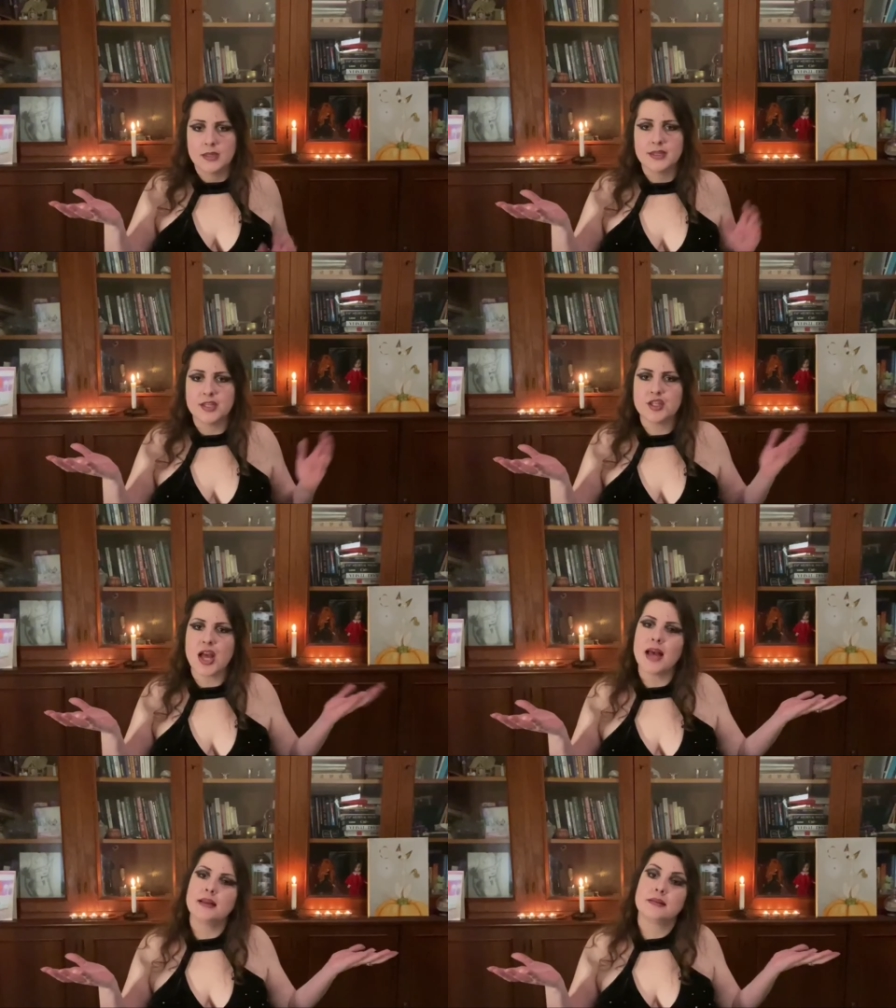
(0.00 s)
The
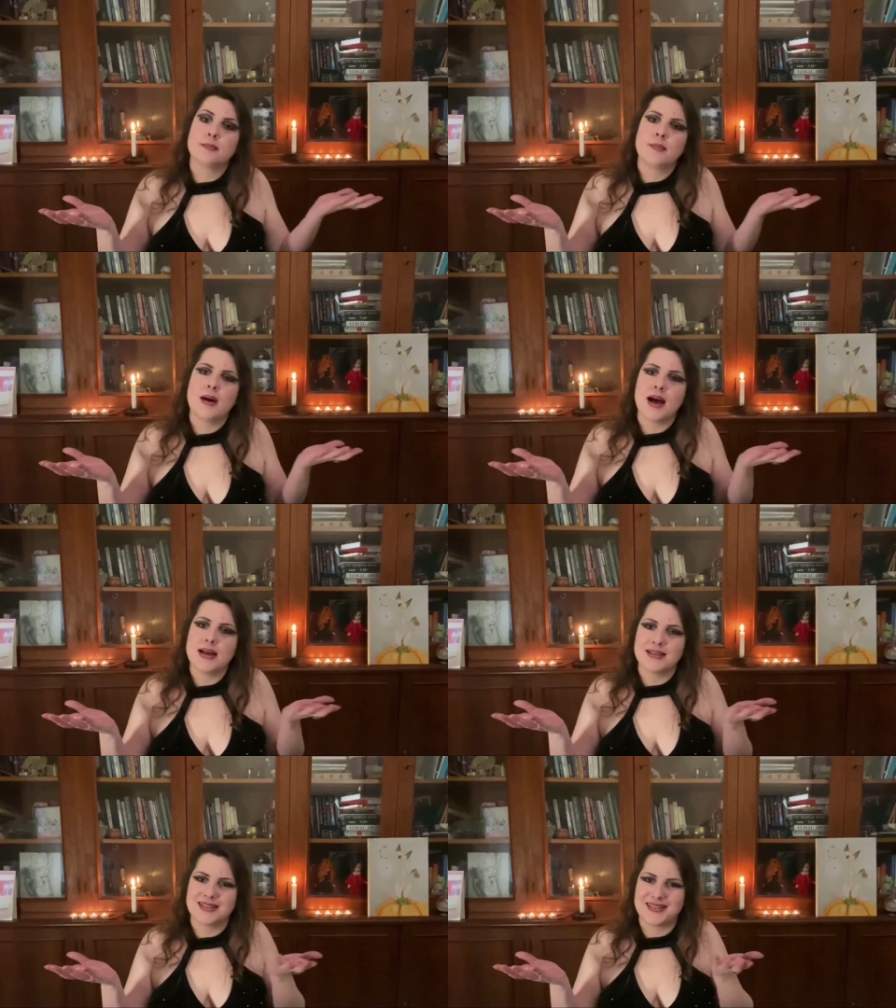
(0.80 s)
child
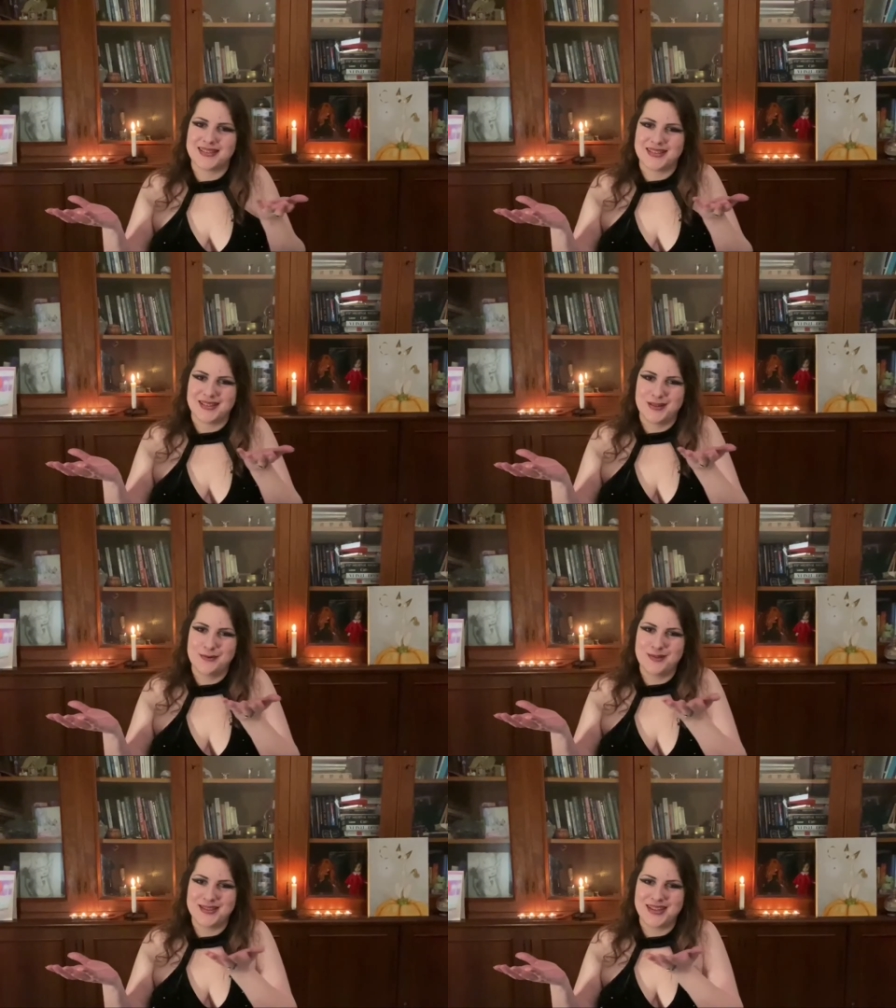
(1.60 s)
must
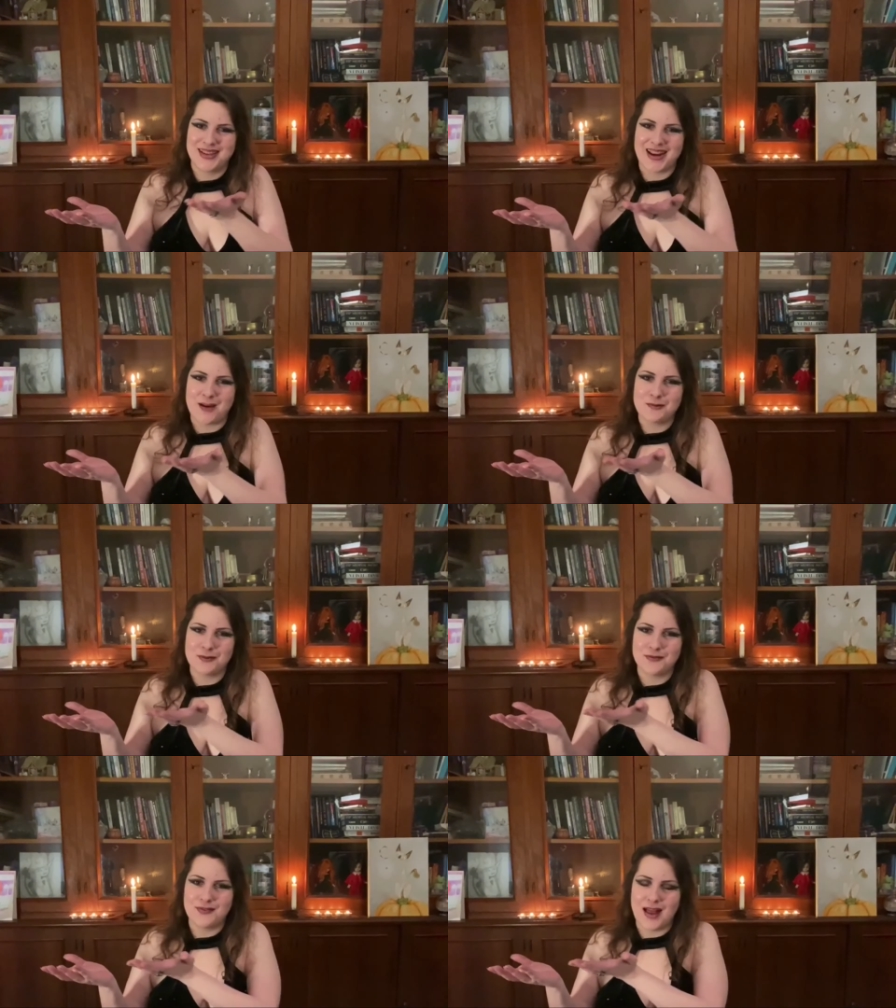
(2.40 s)
lose the crown
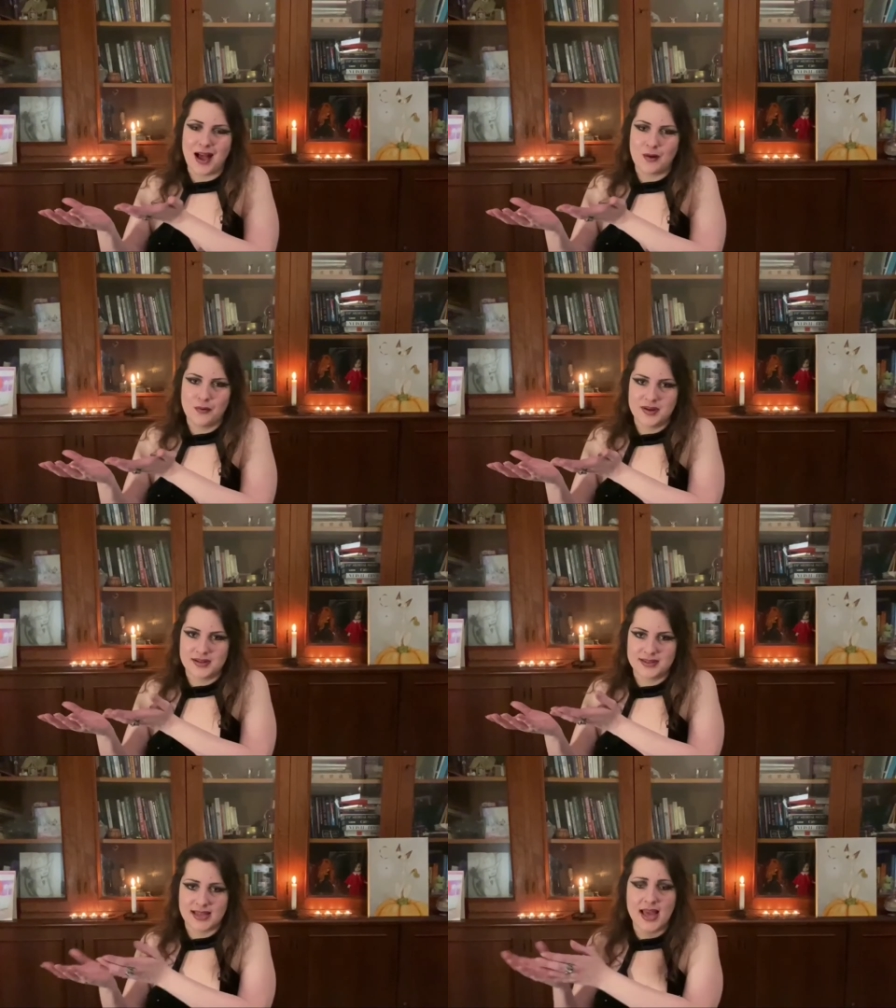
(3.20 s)
of
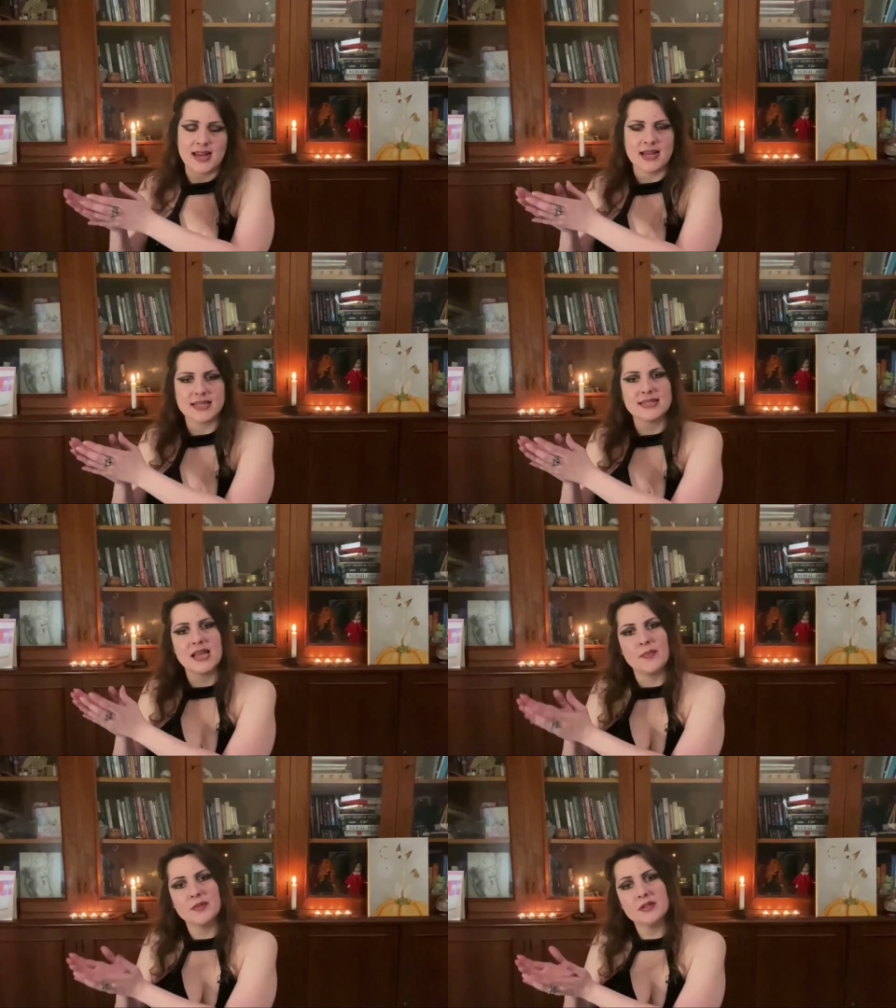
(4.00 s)
flowers and
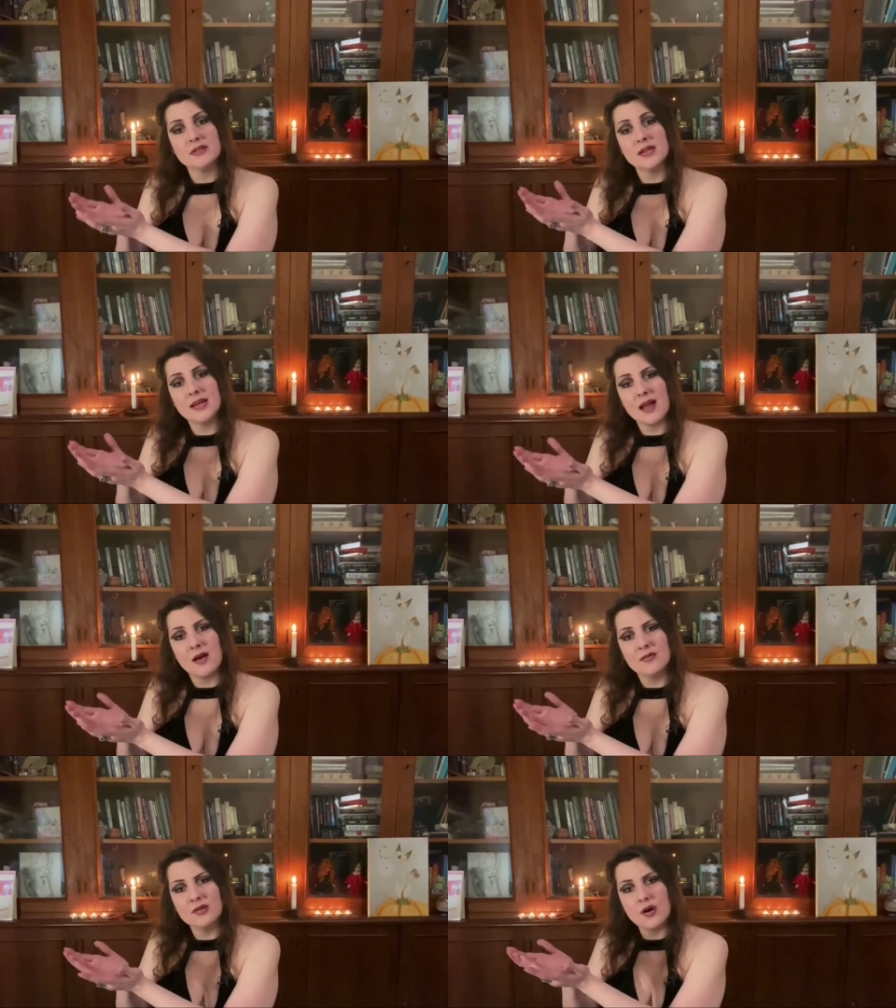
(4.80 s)
accept the
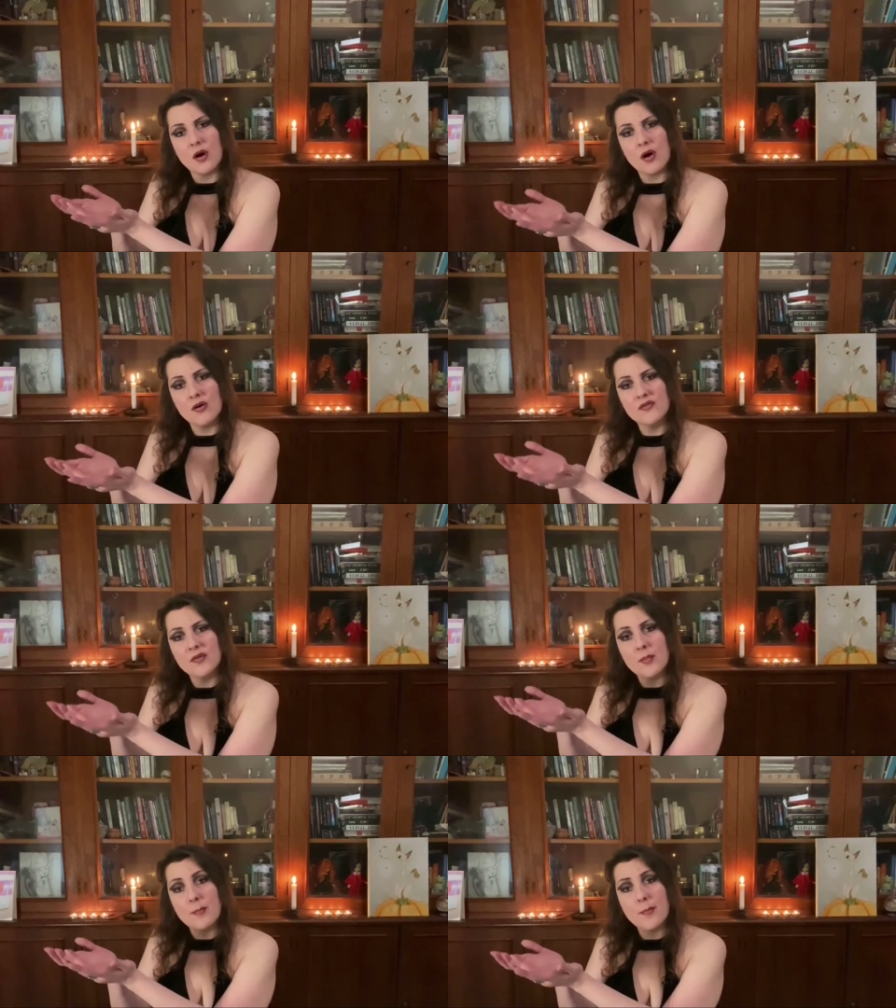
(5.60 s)
crown
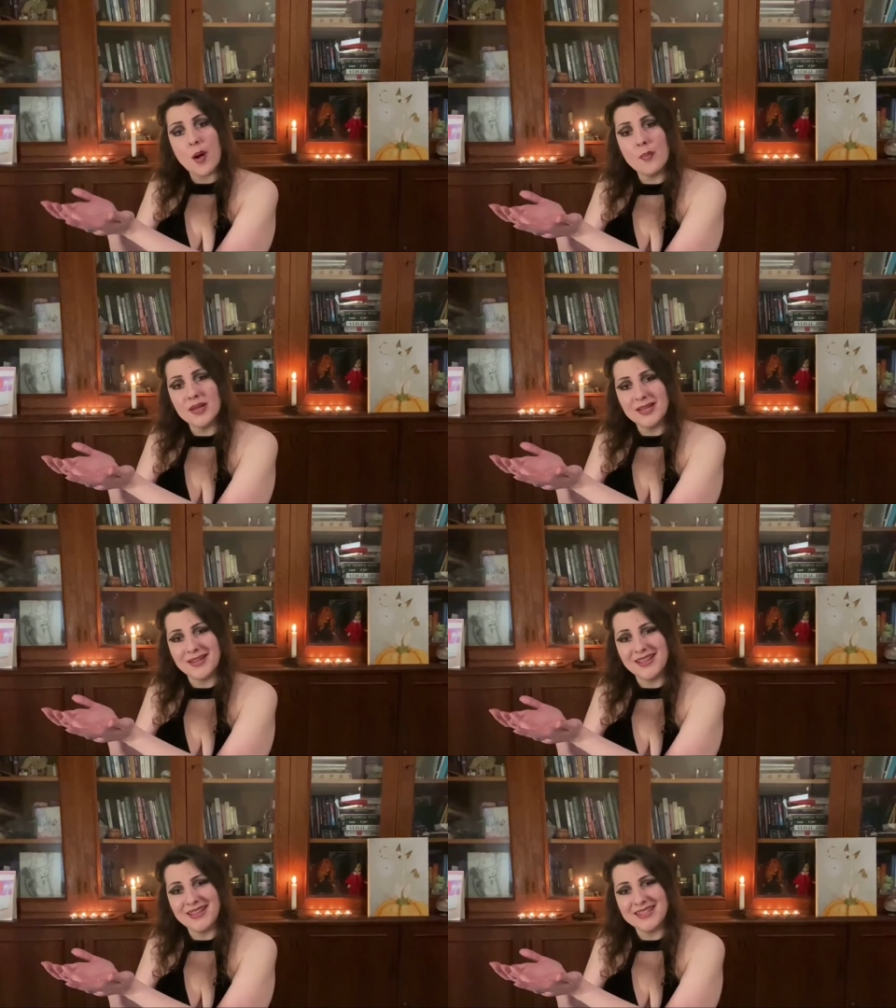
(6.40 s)
of
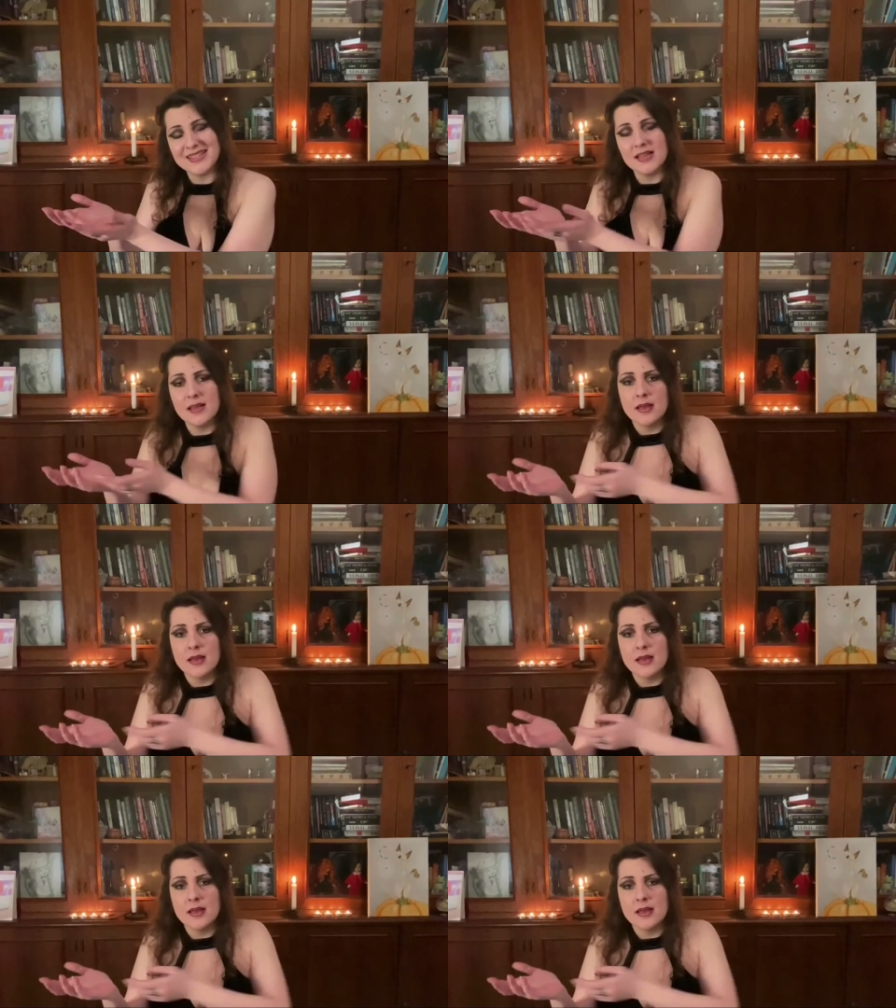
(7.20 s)
pomegranates.